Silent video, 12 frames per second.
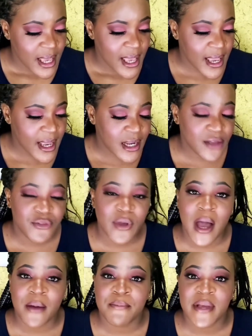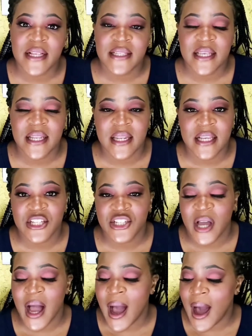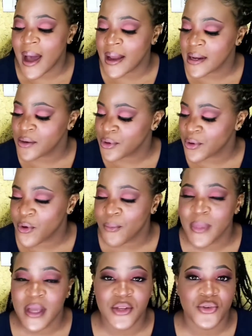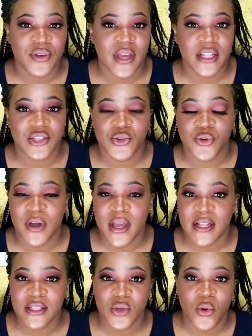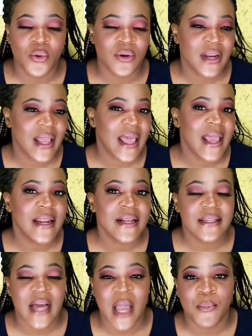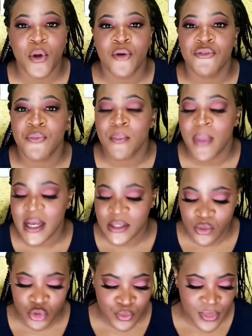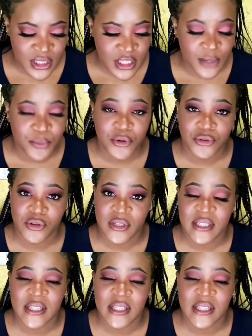and if you are based in Ninja, I highly recommend you get your hands on any type of Mars Cosmetic products.